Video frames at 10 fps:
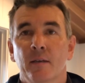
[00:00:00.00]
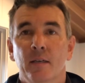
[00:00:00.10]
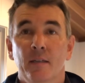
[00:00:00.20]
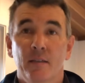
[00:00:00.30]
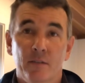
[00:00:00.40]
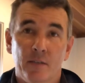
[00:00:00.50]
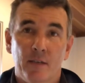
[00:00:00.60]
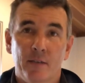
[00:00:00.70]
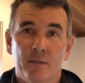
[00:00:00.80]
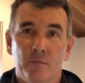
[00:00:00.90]
In this
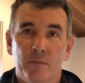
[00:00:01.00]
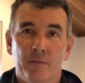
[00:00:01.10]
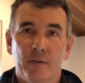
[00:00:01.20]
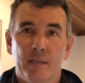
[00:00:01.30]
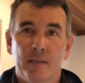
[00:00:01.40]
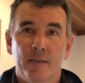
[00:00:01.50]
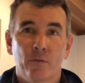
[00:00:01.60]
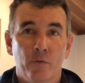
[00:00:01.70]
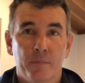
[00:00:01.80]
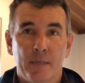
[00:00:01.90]
case, we're running an
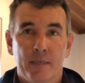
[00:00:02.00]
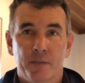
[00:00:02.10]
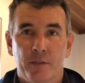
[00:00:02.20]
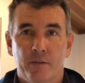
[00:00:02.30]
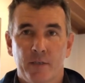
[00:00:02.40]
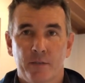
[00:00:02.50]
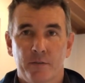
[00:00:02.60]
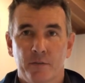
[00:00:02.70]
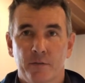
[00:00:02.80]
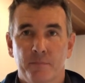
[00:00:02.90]
automatic generator
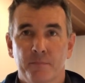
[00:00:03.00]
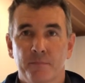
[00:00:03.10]
system.